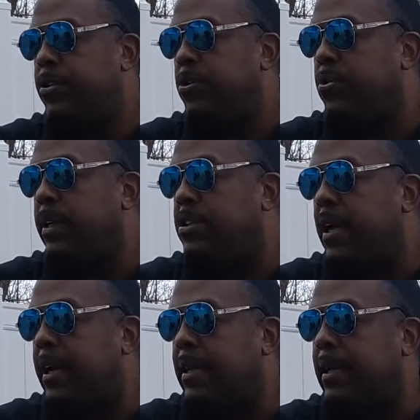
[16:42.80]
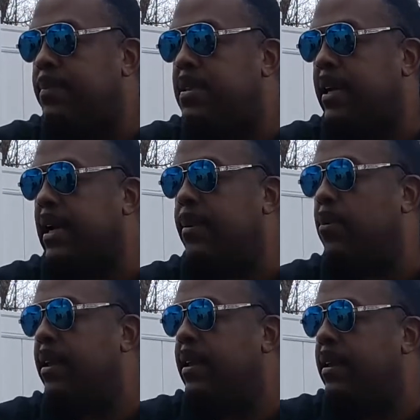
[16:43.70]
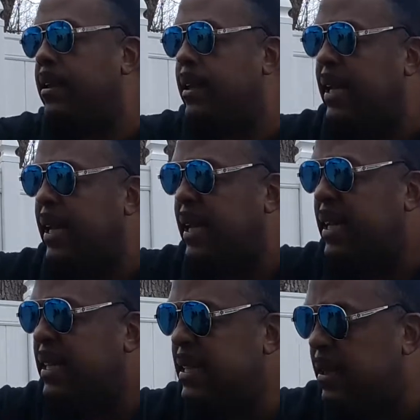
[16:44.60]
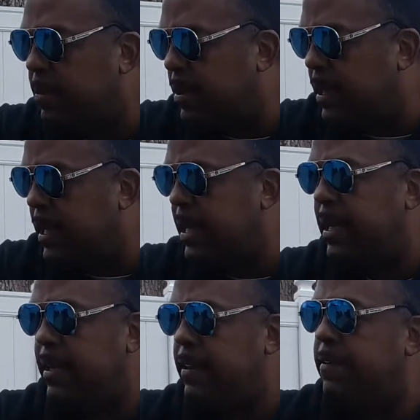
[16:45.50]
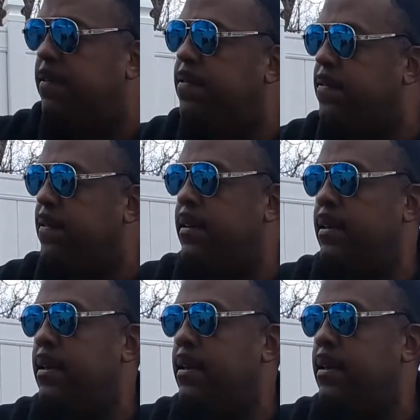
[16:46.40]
2 20-shot clips that come with it, I believe.